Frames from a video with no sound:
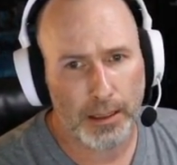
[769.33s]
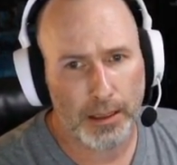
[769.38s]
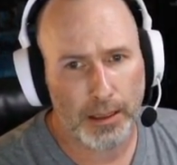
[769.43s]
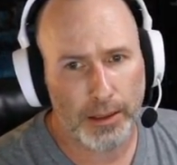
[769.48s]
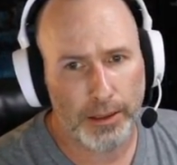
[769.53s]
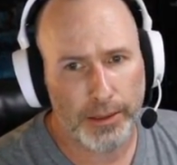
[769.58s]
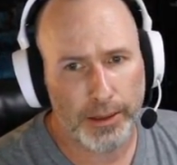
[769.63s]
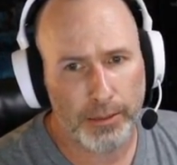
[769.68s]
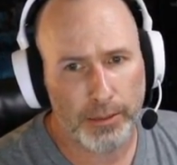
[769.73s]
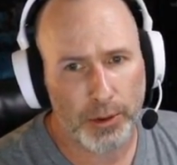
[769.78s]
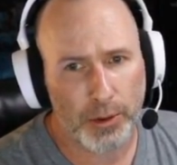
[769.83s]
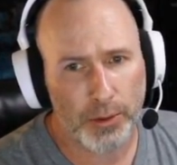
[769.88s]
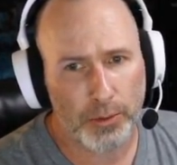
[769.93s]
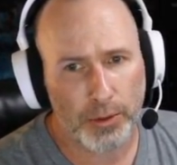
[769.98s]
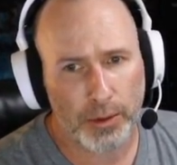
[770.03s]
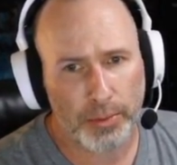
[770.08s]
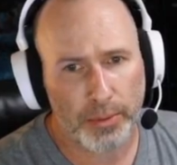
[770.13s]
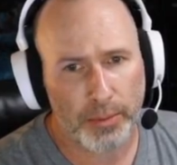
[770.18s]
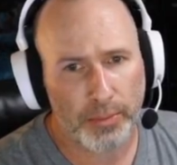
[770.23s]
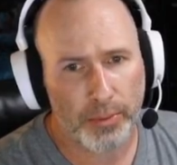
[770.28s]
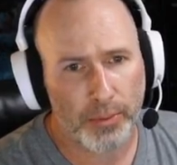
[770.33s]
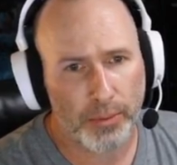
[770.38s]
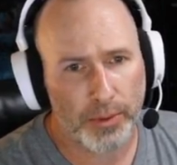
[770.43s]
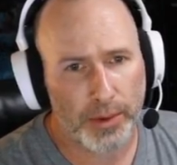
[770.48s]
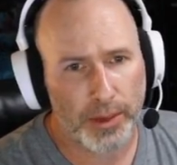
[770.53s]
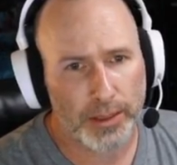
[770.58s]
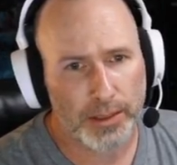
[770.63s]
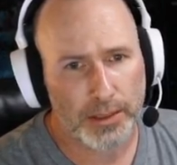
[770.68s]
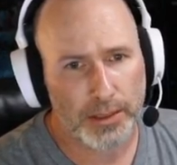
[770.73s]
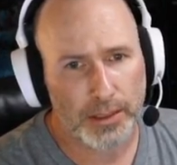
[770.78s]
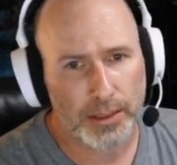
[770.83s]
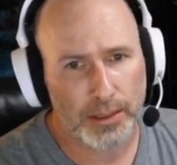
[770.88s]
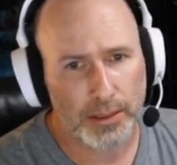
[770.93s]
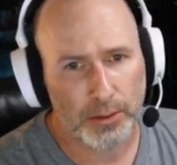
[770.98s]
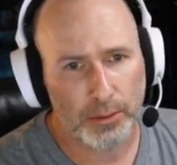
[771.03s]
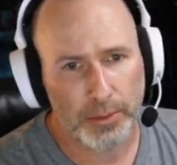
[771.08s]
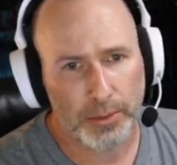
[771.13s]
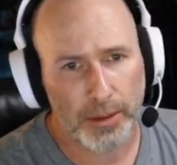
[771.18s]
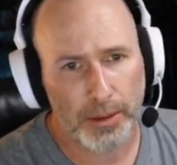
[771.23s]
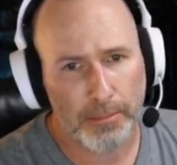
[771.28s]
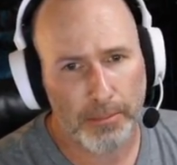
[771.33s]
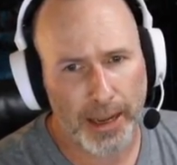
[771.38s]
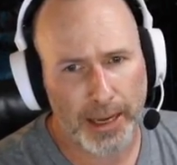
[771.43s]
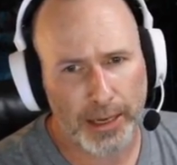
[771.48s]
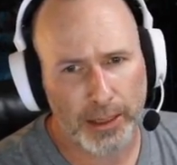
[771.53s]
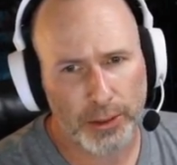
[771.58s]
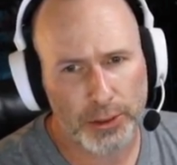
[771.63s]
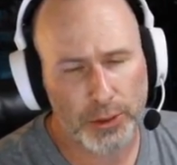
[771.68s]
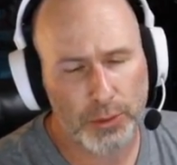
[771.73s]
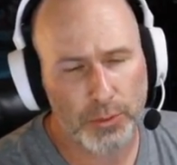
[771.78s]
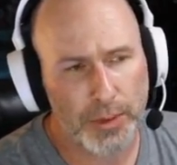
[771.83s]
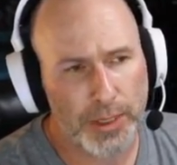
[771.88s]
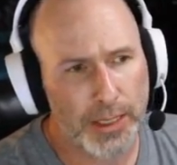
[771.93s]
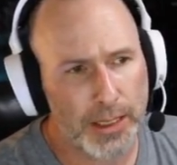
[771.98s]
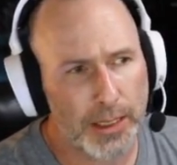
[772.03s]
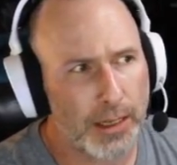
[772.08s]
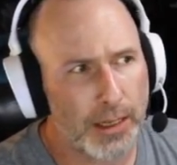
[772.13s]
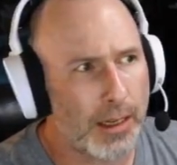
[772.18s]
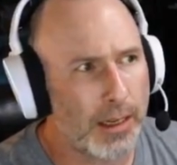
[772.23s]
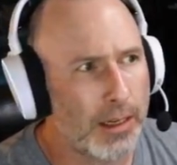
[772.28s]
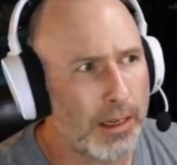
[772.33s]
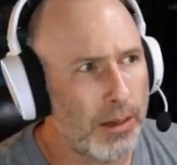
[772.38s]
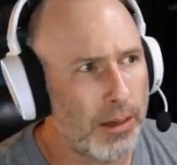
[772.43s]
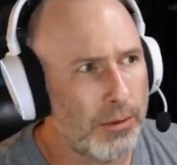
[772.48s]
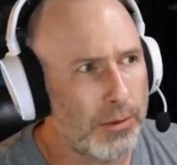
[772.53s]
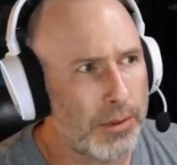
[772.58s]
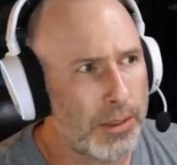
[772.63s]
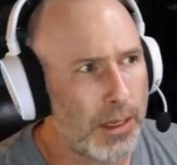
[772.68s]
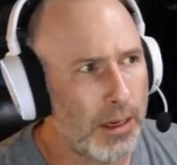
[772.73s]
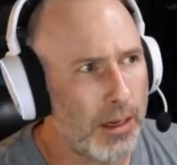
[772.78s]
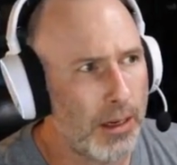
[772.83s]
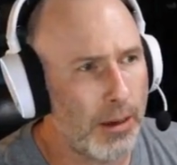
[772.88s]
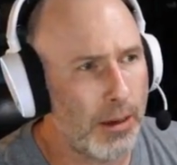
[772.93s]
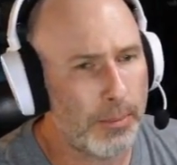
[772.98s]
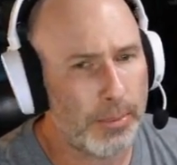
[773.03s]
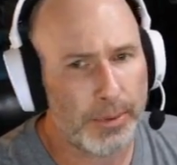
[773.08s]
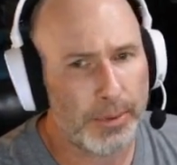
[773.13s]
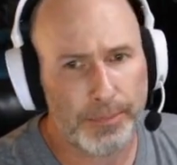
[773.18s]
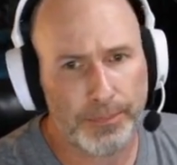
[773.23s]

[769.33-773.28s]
Them going up in points is a little bit. Mangler Squig goes up.